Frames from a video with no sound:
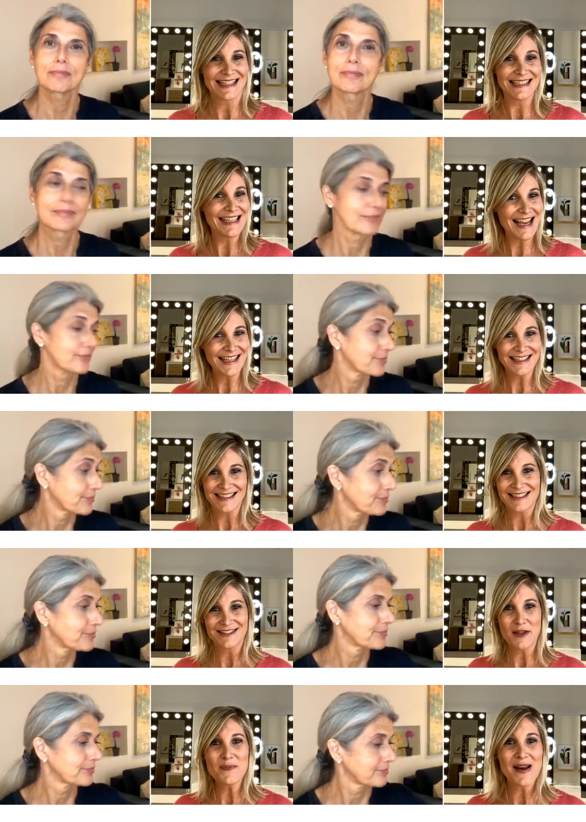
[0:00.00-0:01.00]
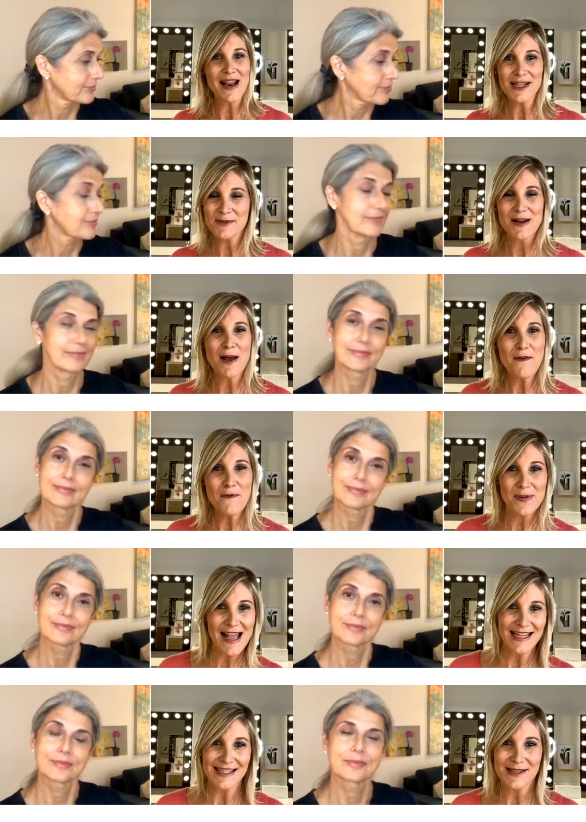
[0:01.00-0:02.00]
Speaker 1: Yes. The plants, we love
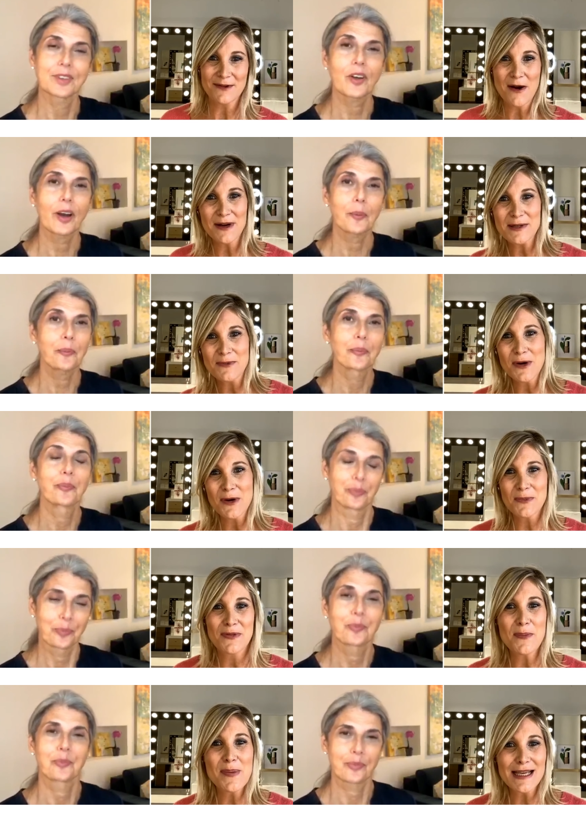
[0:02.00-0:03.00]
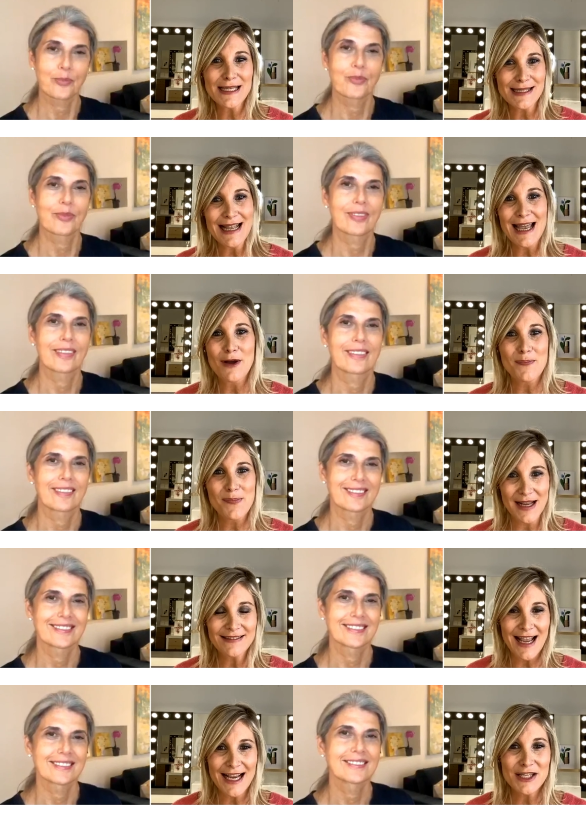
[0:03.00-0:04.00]
plants. We always work with the best uh,
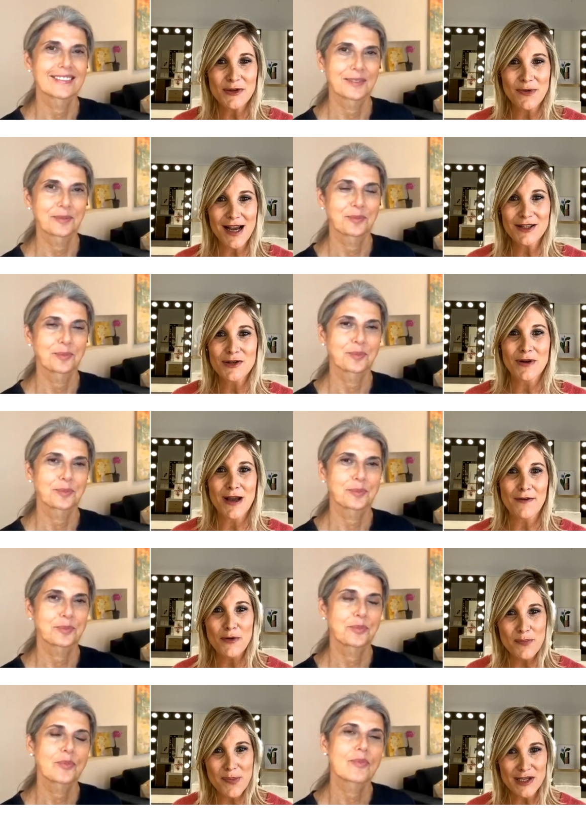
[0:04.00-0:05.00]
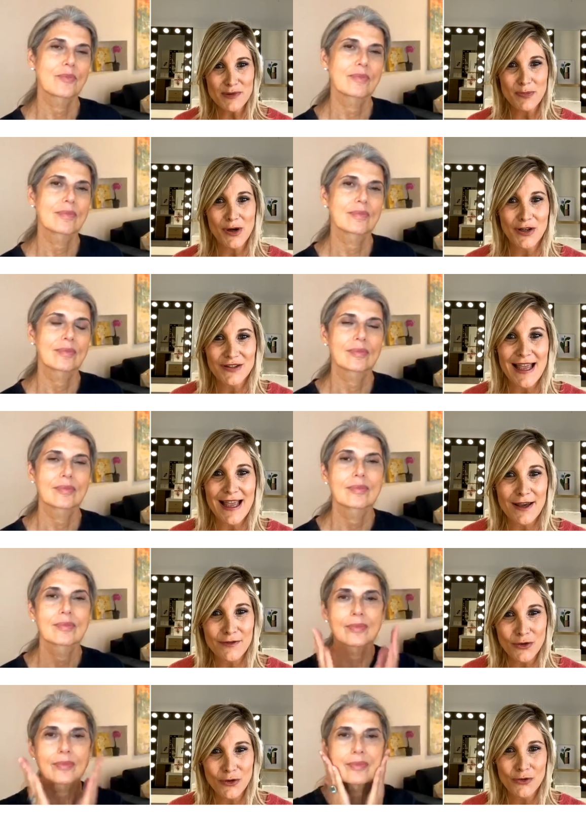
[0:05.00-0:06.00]
plant extract to have the best product
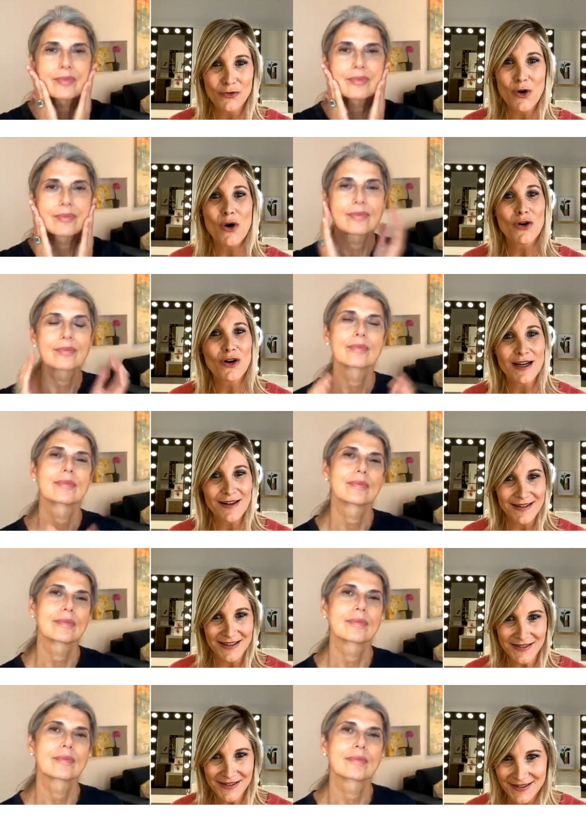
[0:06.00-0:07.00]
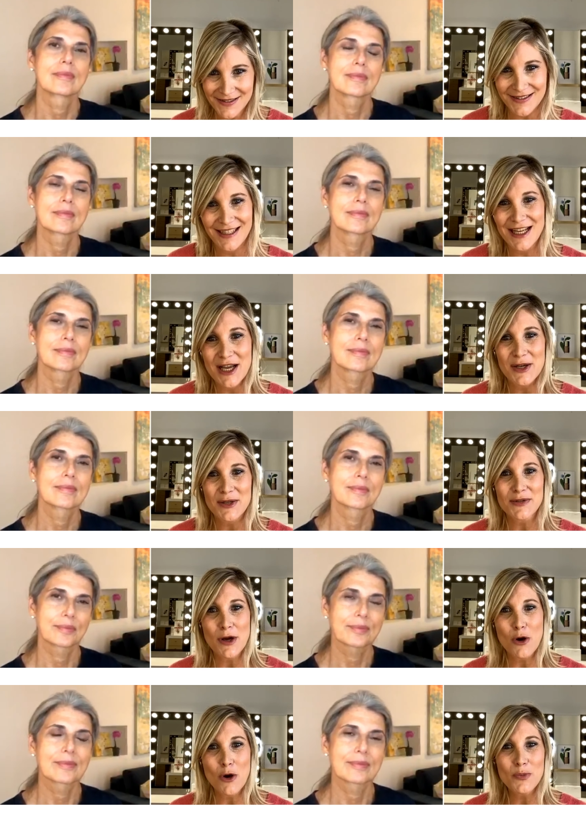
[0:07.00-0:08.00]
ever for our clients.
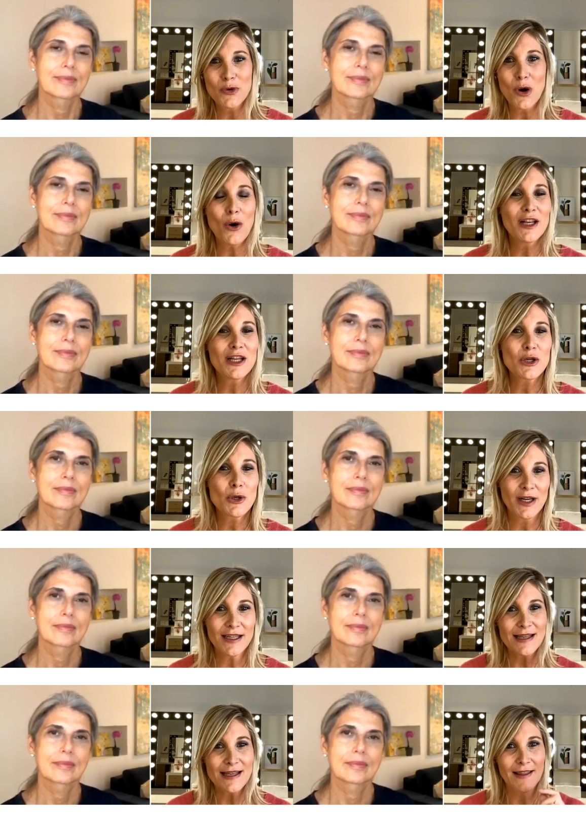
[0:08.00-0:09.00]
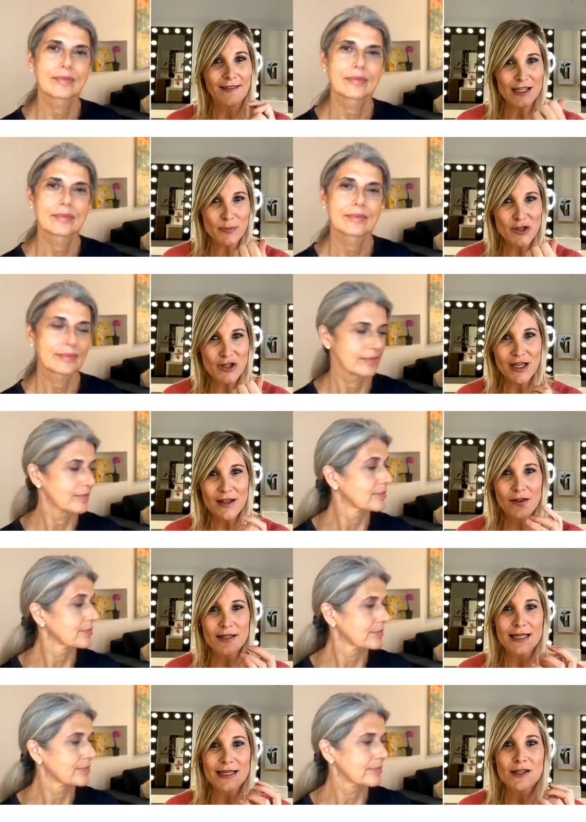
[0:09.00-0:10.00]
So I hope you all enjoy it. And especially the
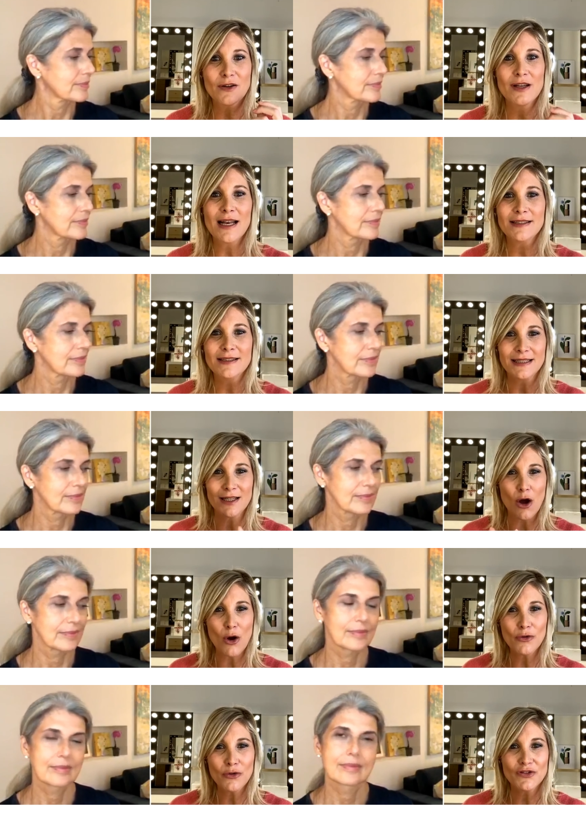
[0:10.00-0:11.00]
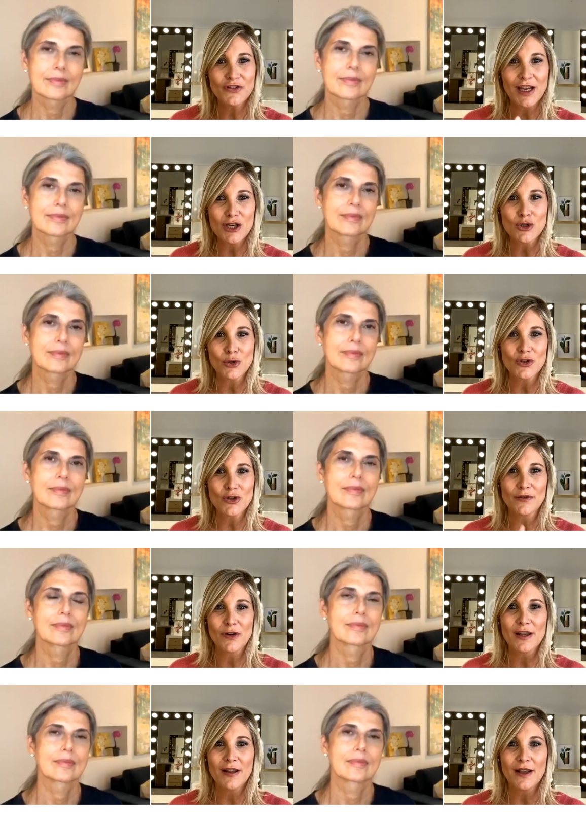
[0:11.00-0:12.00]
sensoriality. All the textures are
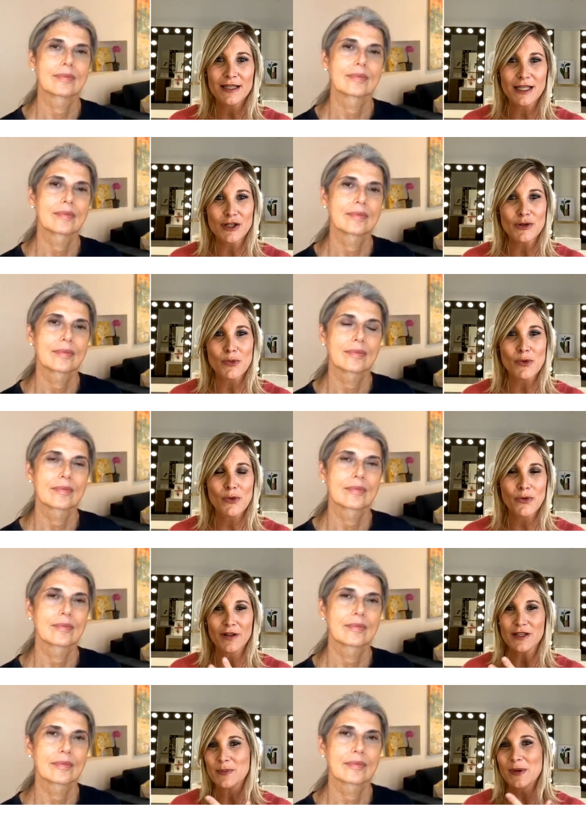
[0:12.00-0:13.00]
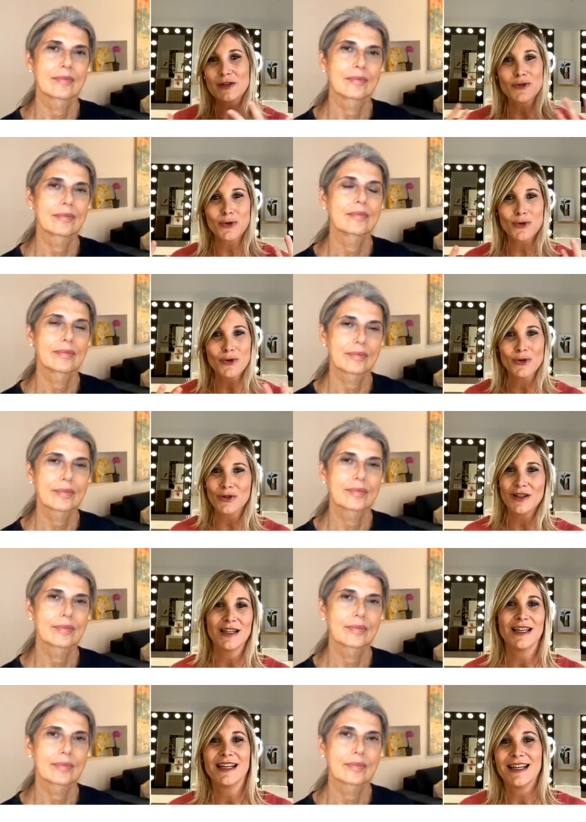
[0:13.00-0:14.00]
very nice and smooth. It smells so good.
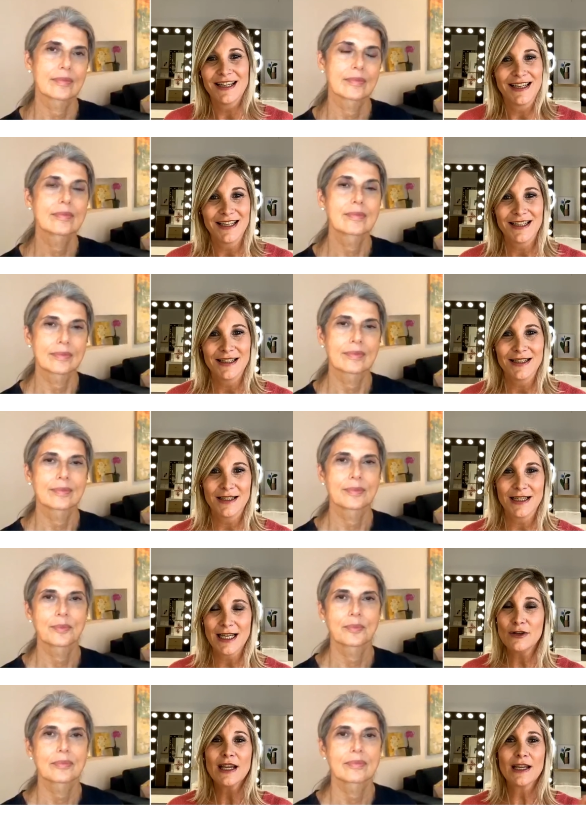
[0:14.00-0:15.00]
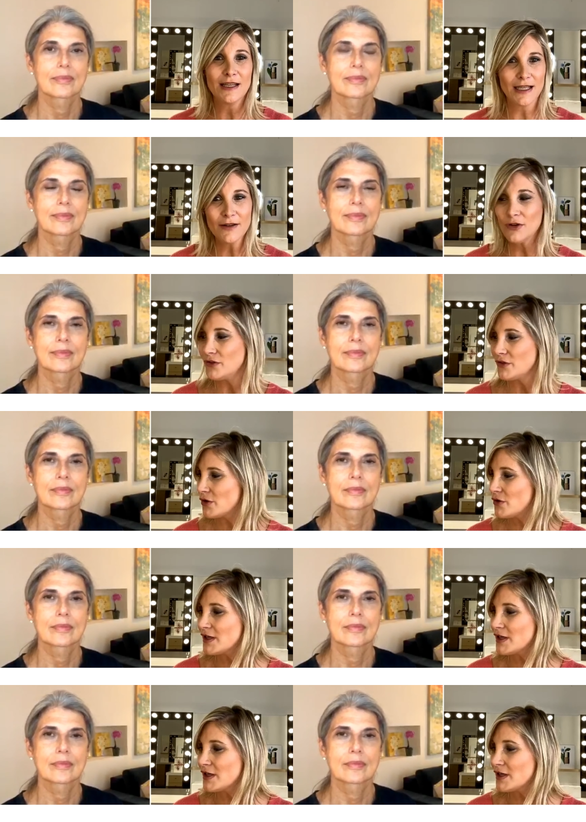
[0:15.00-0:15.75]
Uh, and you can, even though